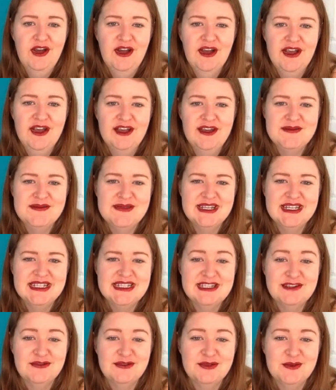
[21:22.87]
a
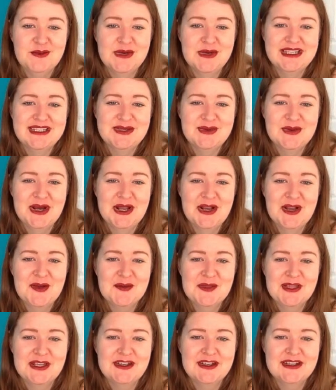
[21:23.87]
different way to what I
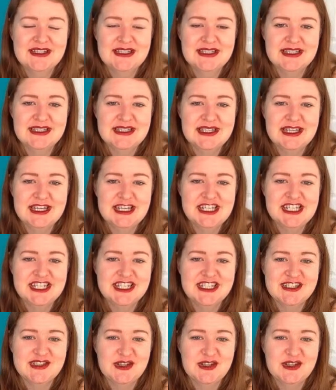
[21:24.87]
normally go to the station.